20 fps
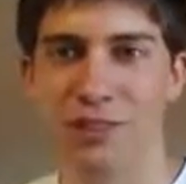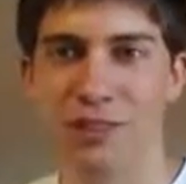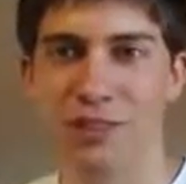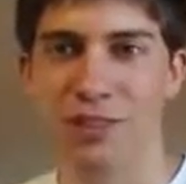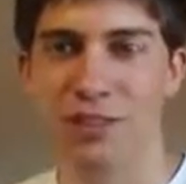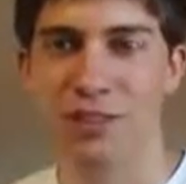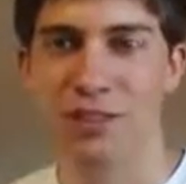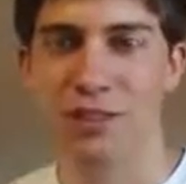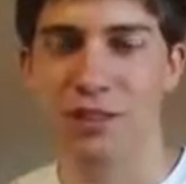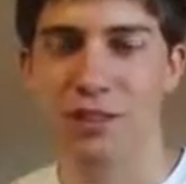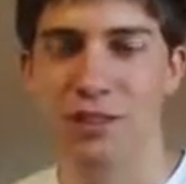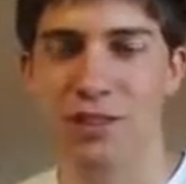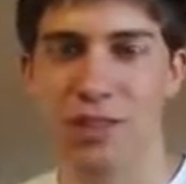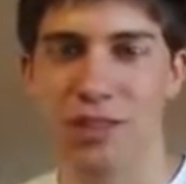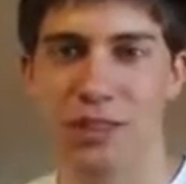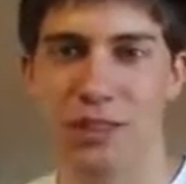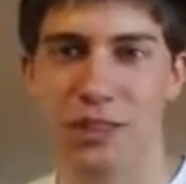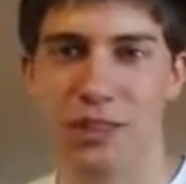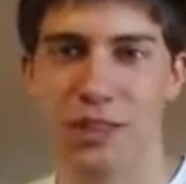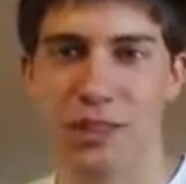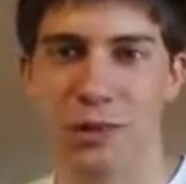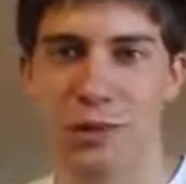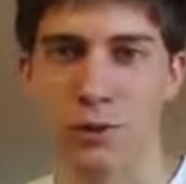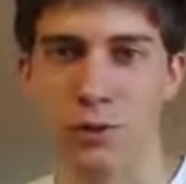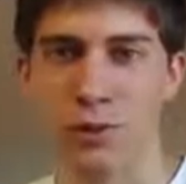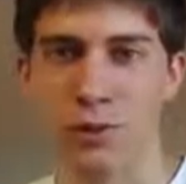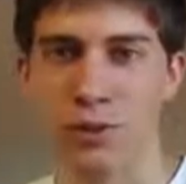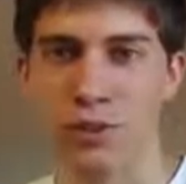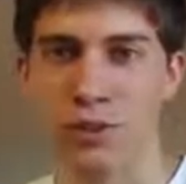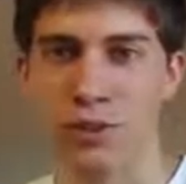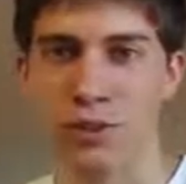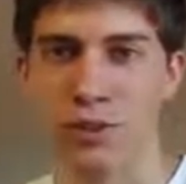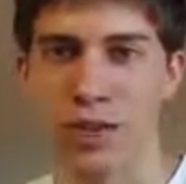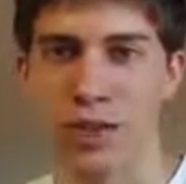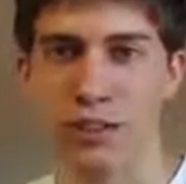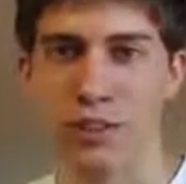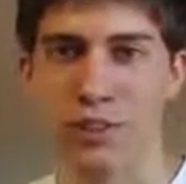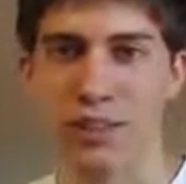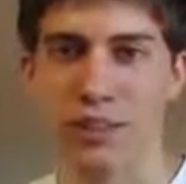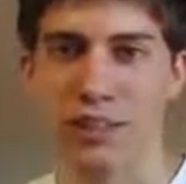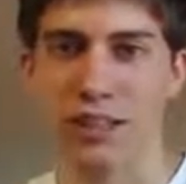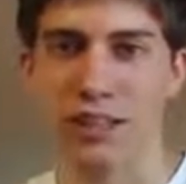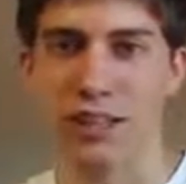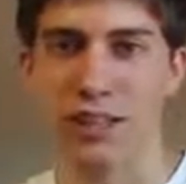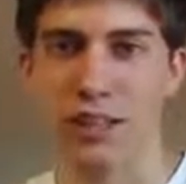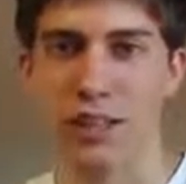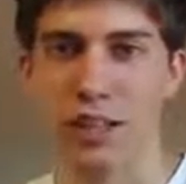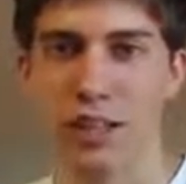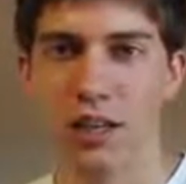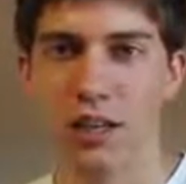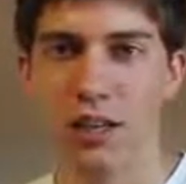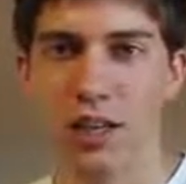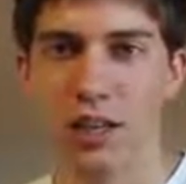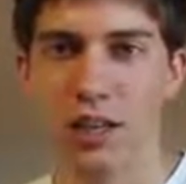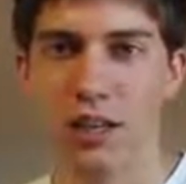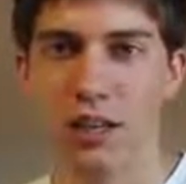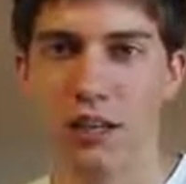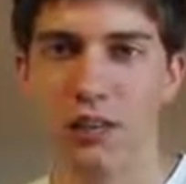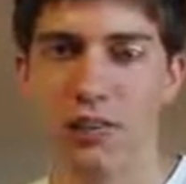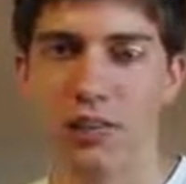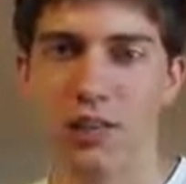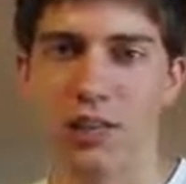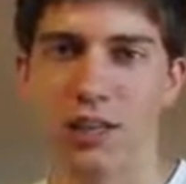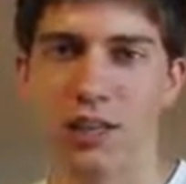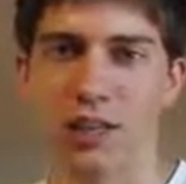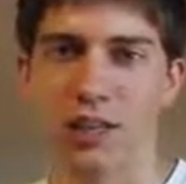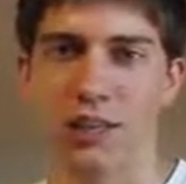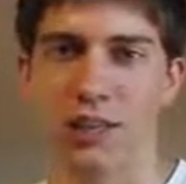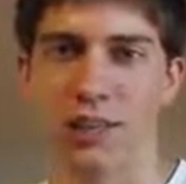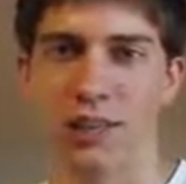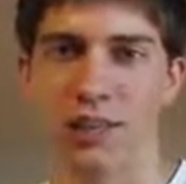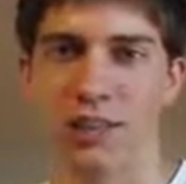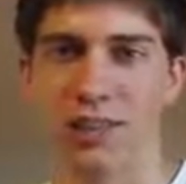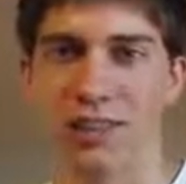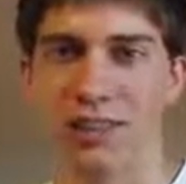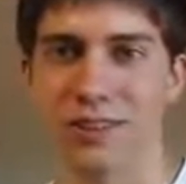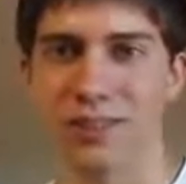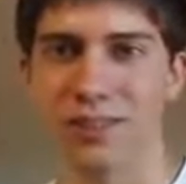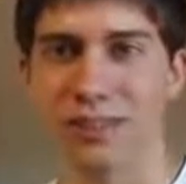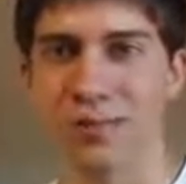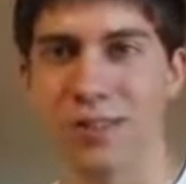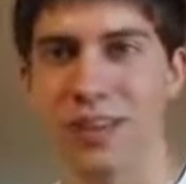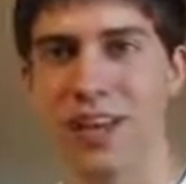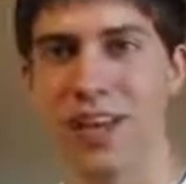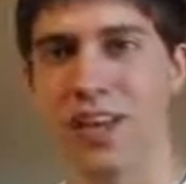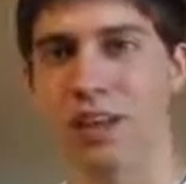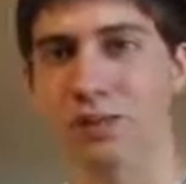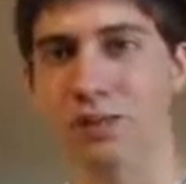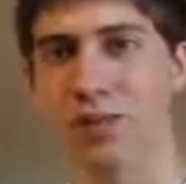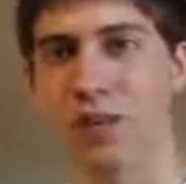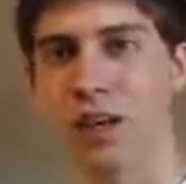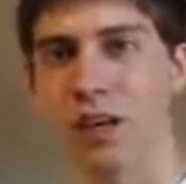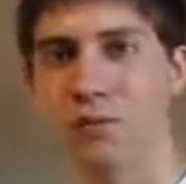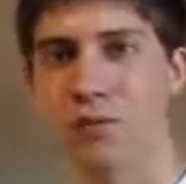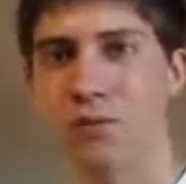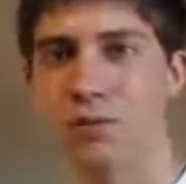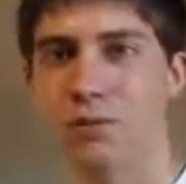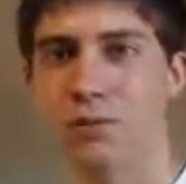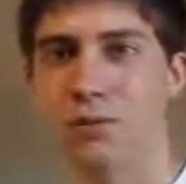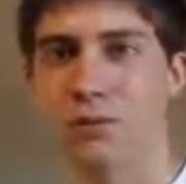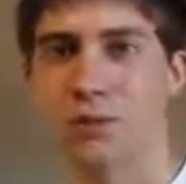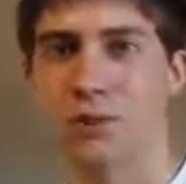It's like kind of like a Google style, like, oh, I'm sorry, we had a problem.